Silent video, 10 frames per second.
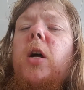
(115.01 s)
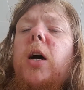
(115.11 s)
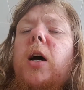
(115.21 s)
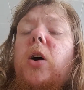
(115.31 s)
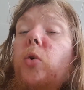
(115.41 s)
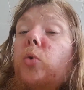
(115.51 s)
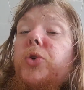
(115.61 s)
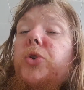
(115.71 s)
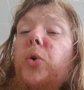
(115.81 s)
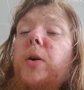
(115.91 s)
uh, or
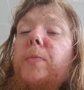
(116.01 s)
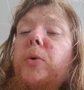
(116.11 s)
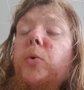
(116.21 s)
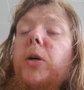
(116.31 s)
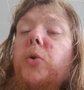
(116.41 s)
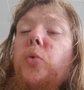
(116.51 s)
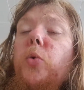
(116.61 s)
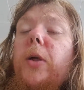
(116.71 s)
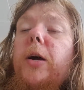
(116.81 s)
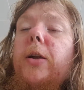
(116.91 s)
soya milk and all
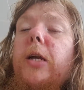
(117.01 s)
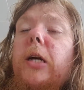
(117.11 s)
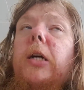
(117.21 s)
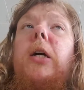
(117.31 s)
that in there.